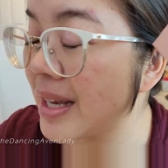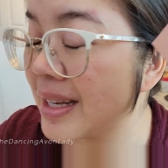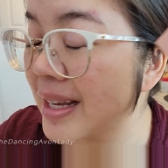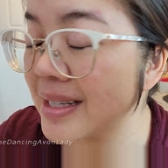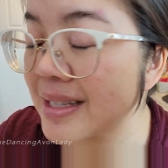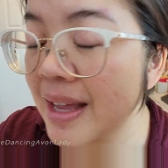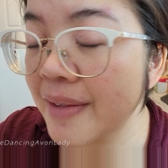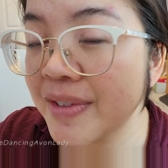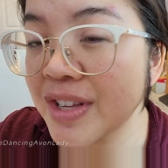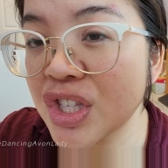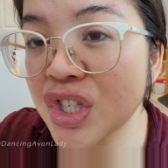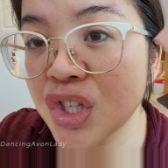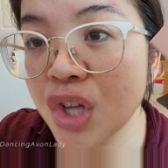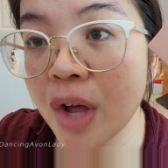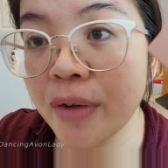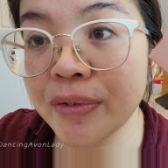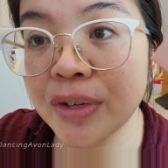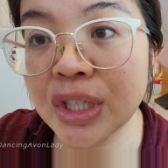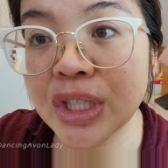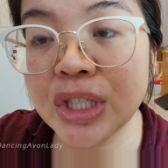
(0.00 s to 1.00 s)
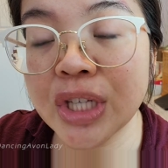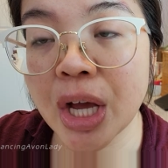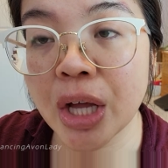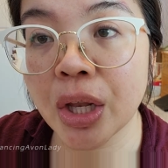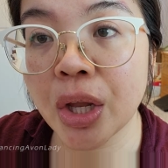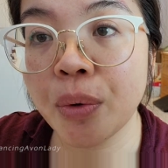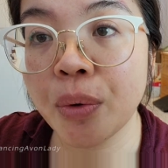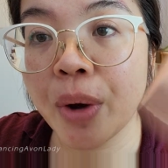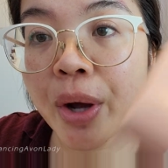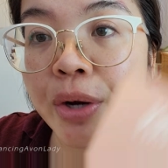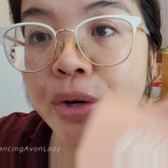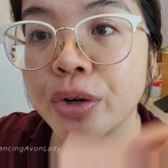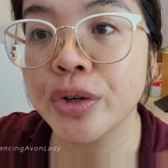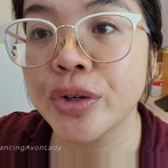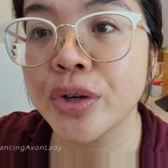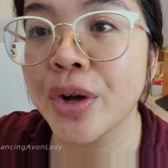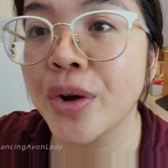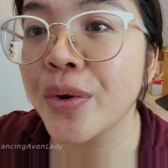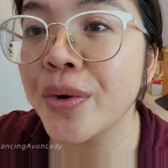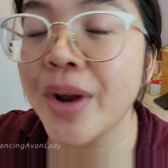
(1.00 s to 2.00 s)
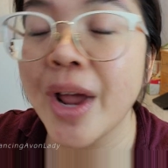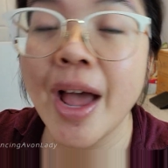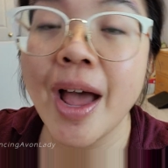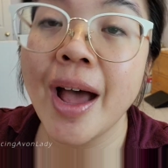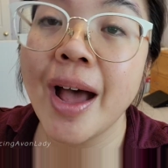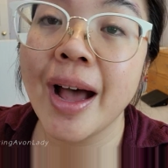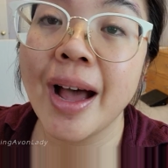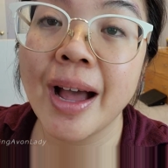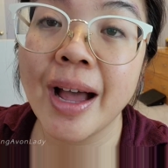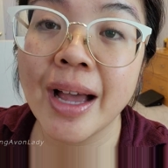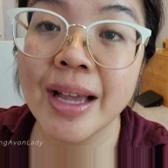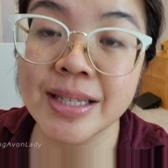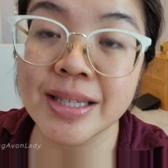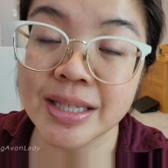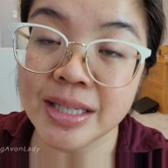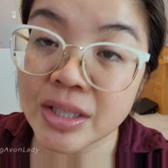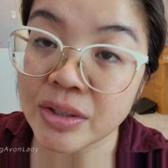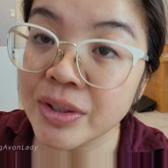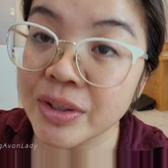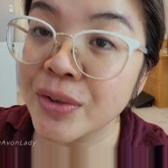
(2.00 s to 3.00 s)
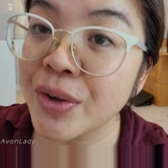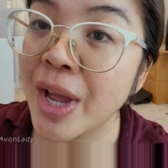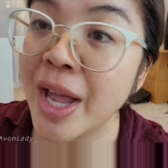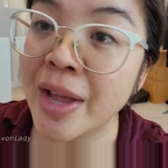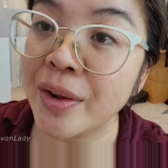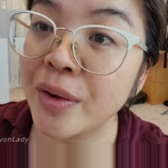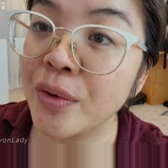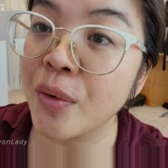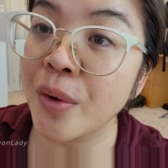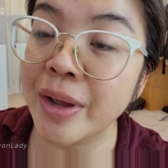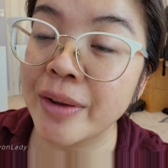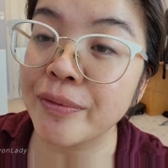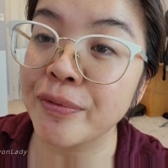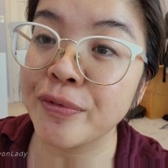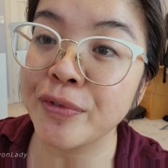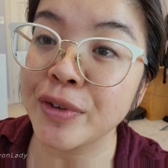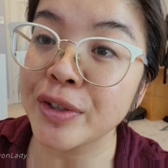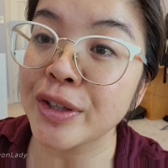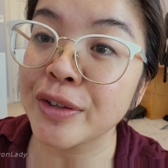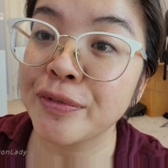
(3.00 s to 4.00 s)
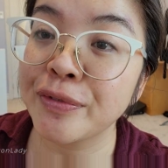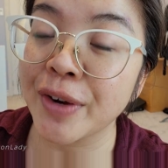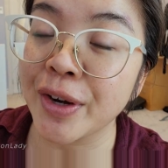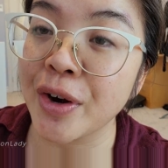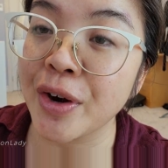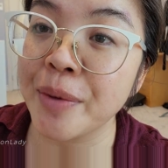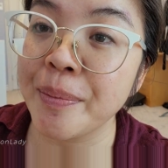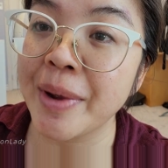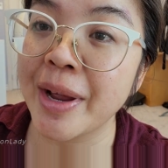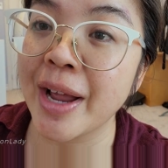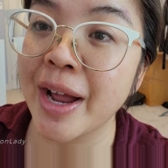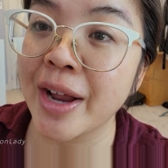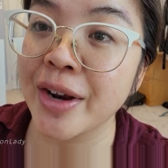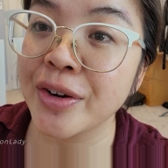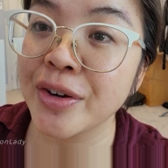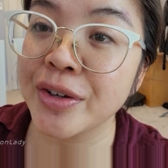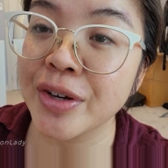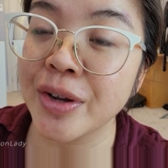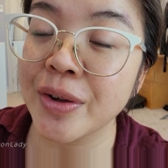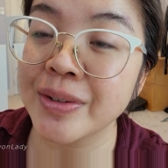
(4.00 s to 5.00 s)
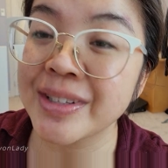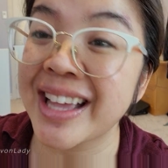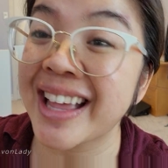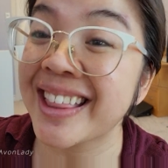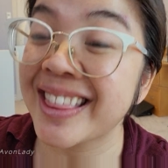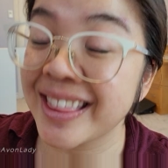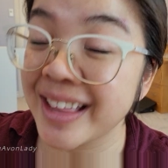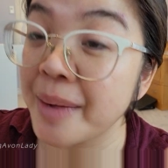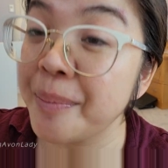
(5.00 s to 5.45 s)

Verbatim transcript: it does have a soft yellow undertone. I still can't quite fully figure out my undertones. I,